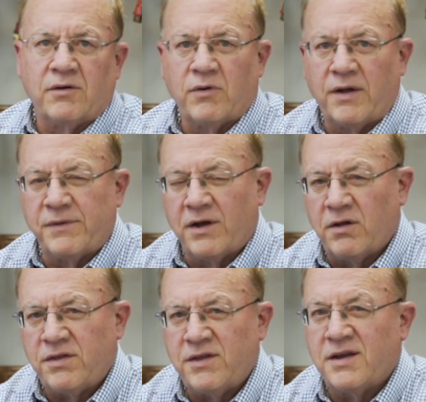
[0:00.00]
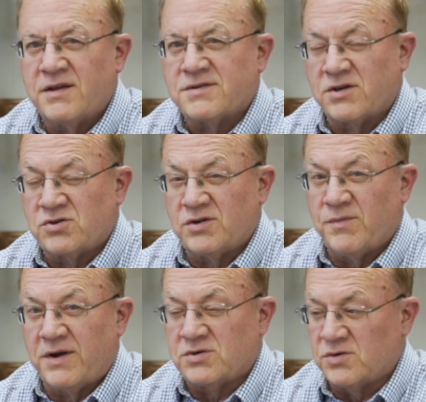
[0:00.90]
Well, the other thing is, I should have
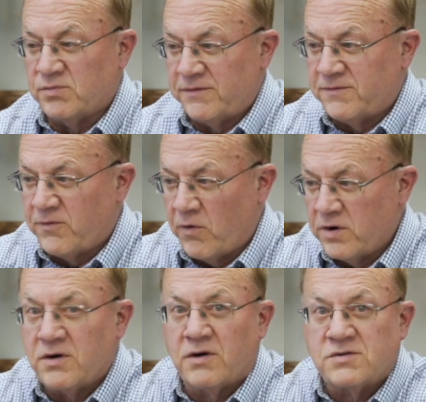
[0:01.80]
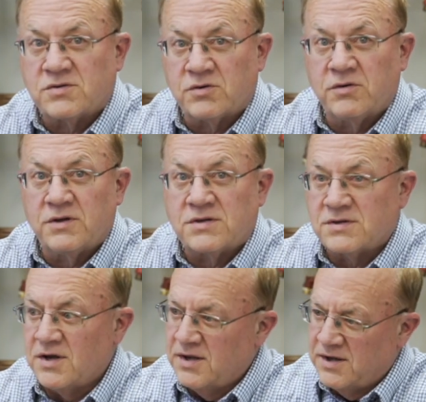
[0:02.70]
mentioned, before you unscrew this,
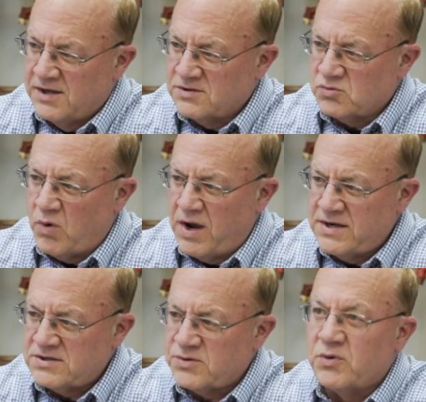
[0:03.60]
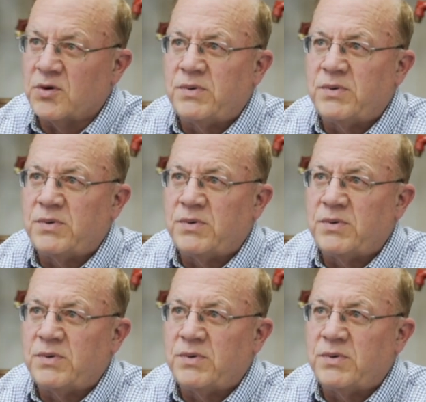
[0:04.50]
it's wise to put a